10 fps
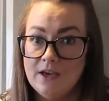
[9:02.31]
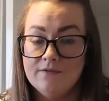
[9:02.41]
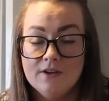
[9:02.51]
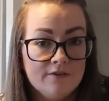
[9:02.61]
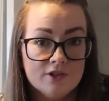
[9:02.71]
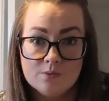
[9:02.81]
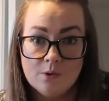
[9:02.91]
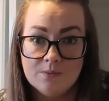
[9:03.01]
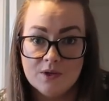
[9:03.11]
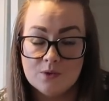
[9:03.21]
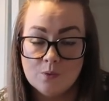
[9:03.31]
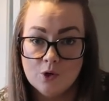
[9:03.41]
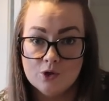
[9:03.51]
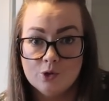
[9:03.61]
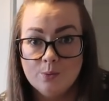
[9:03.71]
We have never swapped this
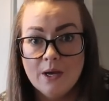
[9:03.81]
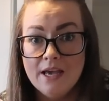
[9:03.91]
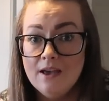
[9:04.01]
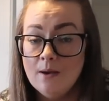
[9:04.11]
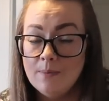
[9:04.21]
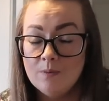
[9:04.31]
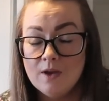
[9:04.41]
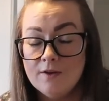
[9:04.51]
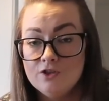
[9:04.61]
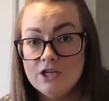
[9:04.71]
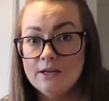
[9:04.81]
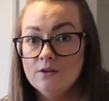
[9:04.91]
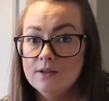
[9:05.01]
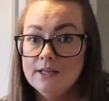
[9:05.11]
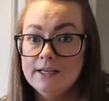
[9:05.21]
wardrobe, but we have
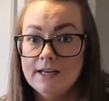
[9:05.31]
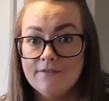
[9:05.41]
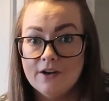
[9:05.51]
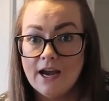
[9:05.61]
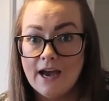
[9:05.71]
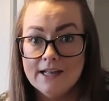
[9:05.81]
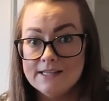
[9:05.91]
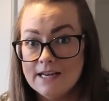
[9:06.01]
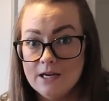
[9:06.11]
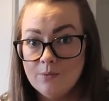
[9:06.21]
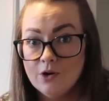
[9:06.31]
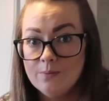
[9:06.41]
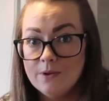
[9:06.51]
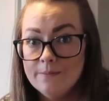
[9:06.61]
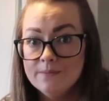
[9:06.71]
genuinely never had any
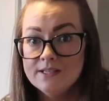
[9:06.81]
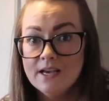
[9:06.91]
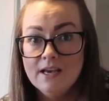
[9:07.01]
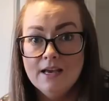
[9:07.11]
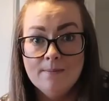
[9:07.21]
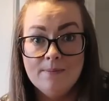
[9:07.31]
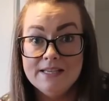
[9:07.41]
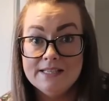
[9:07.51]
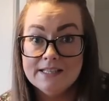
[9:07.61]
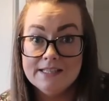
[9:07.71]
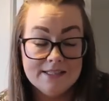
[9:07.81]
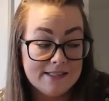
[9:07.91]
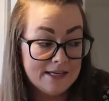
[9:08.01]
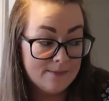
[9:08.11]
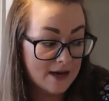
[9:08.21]
problems. Basically the
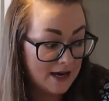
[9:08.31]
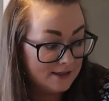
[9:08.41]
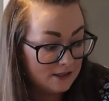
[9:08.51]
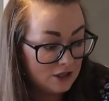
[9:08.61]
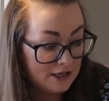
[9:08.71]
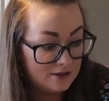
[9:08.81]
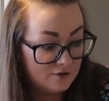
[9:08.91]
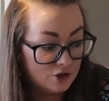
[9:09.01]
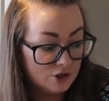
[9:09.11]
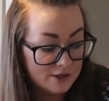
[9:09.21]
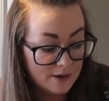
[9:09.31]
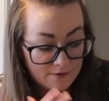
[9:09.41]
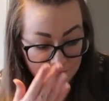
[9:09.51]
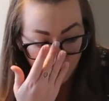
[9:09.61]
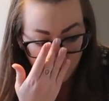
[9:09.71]
same as the chest of drawers
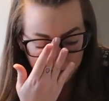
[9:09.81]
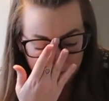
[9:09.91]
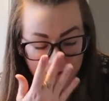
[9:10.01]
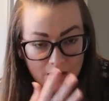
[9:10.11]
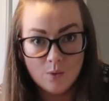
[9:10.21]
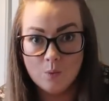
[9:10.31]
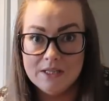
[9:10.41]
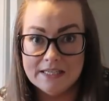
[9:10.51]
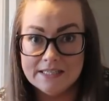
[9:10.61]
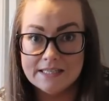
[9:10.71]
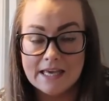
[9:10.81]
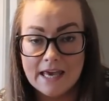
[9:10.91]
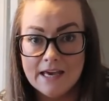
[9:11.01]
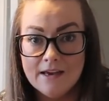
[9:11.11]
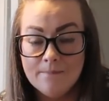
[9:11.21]
that we've got. We didn't
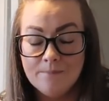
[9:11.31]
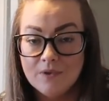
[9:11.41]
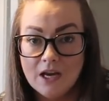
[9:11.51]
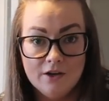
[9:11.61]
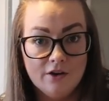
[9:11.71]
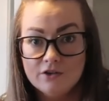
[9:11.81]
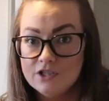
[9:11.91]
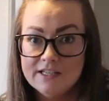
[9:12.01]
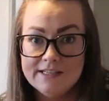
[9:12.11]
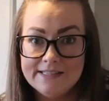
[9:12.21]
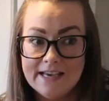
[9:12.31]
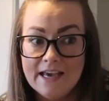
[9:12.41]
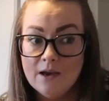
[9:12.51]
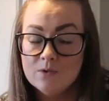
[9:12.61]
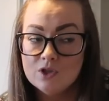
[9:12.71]
get a nursery
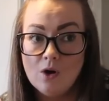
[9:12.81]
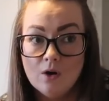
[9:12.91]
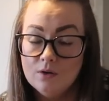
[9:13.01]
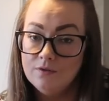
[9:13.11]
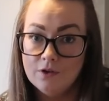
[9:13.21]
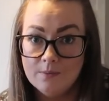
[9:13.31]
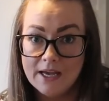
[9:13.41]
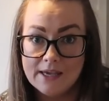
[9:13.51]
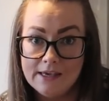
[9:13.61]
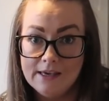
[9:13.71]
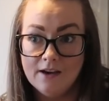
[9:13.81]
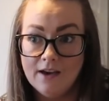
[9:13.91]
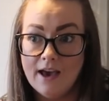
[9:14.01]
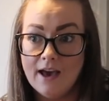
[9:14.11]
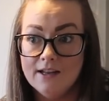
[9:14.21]
set, it was all from
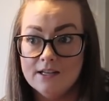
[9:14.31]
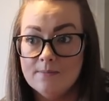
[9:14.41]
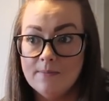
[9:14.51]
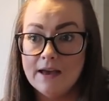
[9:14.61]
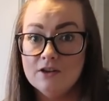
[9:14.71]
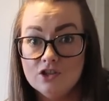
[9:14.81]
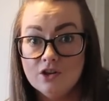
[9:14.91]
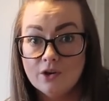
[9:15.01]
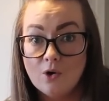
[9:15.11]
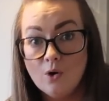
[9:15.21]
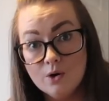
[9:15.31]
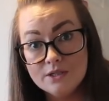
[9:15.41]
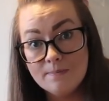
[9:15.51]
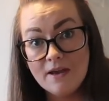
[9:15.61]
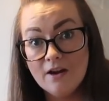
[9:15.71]
IKEA, and it matched her
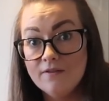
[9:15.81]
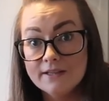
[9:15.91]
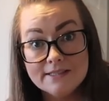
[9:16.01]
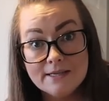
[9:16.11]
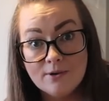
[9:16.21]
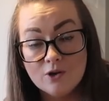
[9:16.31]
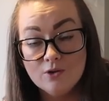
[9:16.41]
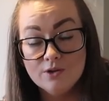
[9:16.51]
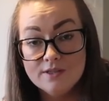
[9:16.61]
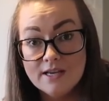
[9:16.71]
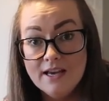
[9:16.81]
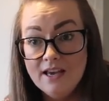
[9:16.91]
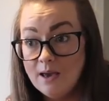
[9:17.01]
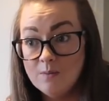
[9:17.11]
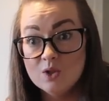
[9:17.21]
cot perfectly because
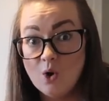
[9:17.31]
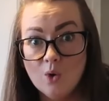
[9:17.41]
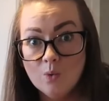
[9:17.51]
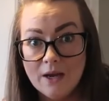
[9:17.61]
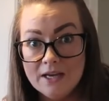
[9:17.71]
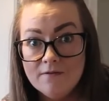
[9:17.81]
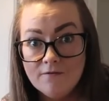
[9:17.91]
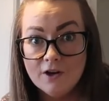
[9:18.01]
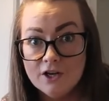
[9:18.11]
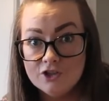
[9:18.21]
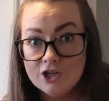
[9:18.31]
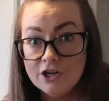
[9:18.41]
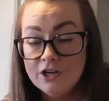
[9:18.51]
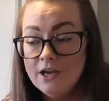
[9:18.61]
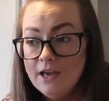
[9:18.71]
it was all white
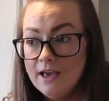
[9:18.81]
furniture.